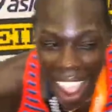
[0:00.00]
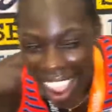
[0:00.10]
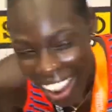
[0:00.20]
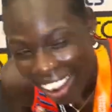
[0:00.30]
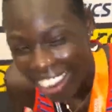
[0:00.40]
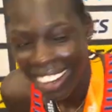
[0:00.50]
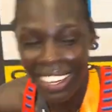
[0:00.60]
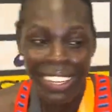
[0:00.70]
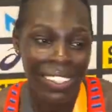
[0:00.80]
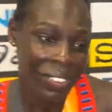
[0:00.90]

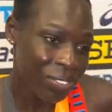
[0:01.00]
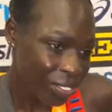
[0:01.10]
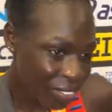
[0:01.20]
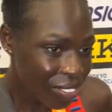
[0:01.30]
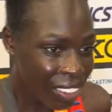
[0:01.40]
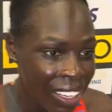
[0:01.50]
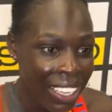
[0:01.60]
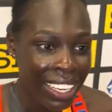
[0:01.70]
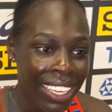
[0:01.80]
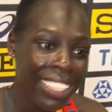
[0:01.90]
significantly or
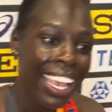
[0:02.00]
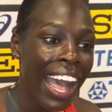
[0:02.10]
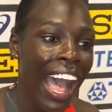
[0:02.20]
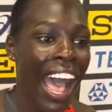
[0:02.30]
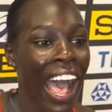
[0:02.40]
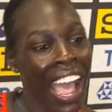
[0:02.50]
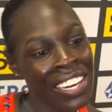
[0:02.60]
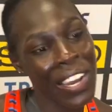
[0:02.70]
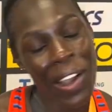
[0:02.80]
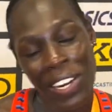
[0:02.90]
leading up yeah, I
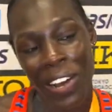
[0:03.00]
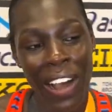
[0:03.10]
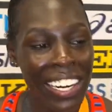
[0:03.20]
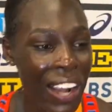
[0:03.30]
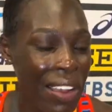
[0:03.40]
know, I know, I know.